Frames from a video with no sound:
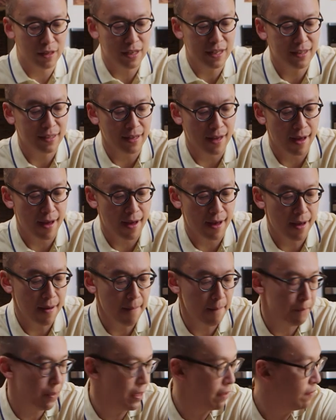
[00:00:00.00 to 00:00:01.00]
these
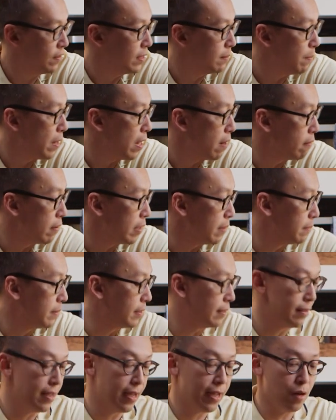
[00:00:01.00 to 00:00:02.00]
are beef spare
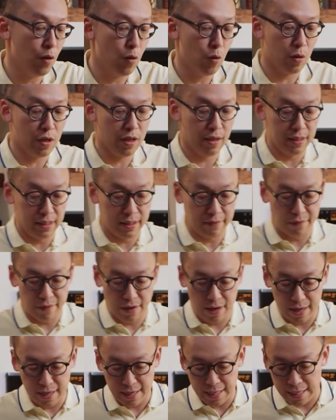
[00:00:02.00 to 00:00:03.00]
ribs. They look
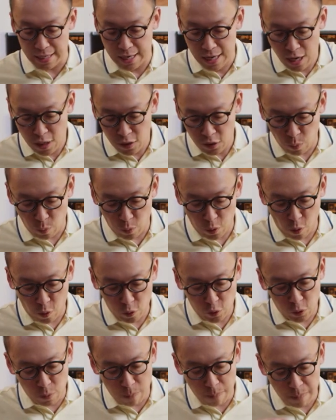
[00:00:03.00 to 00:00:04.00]
divine. So we're
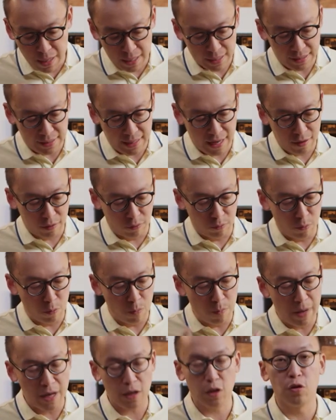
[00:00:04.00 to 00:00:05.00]
going to mix that
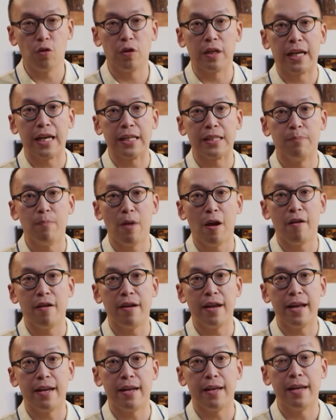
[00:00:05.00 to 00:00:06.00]
through, make sure it gets
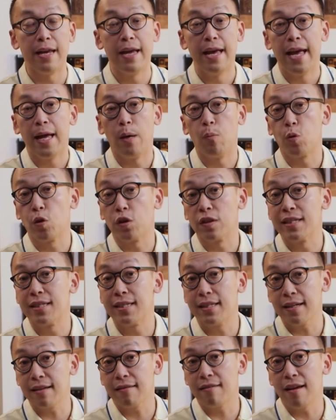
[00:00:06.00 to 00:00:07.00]
marinated, and we're going to
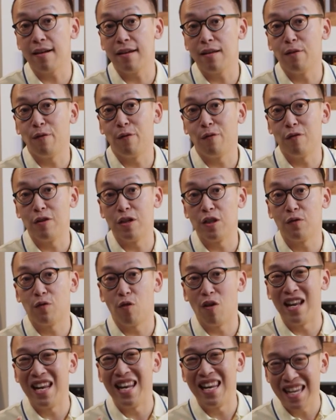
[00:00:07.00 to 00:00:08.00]
stick that in the fridge
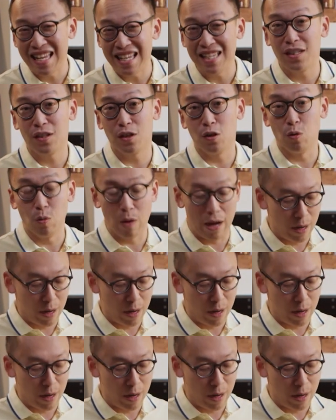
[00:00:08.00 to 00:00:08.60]
for at least 2